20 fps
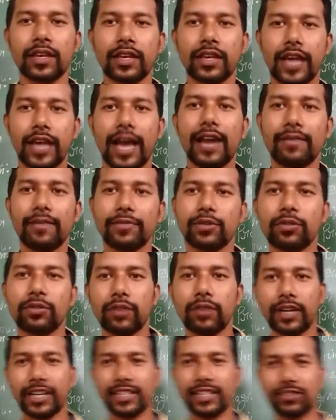help
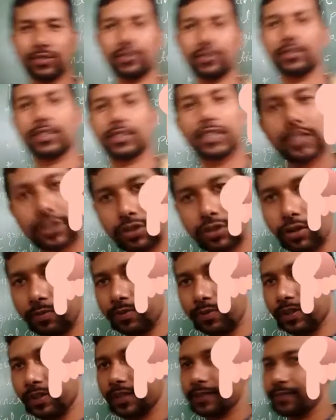to understand this
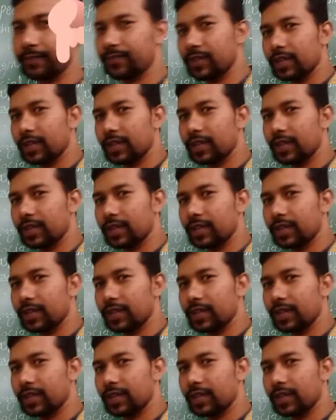topic.